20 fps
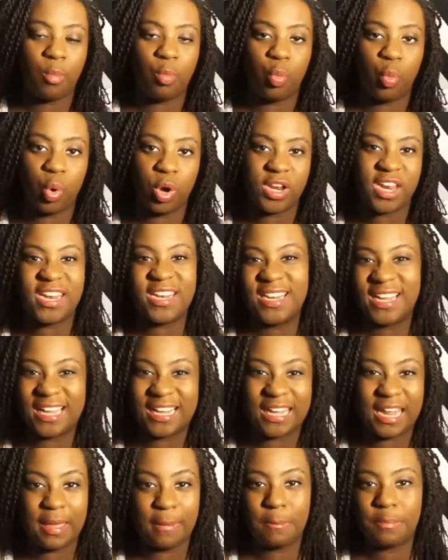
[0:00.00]
wooden
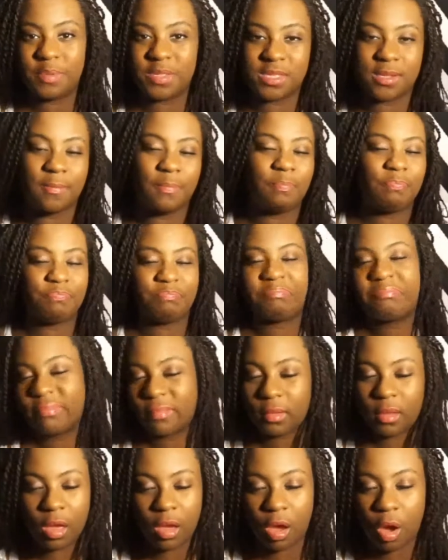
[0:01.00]
clips,
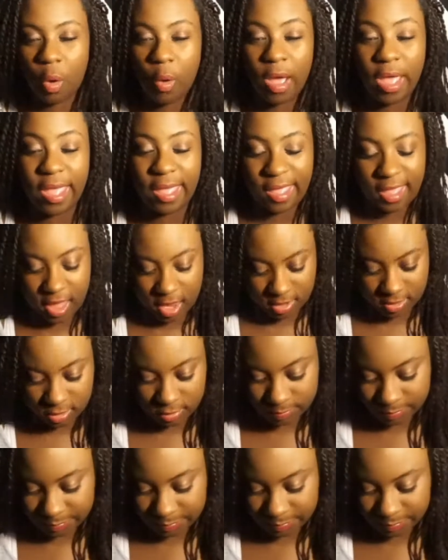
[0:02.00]
go ahead.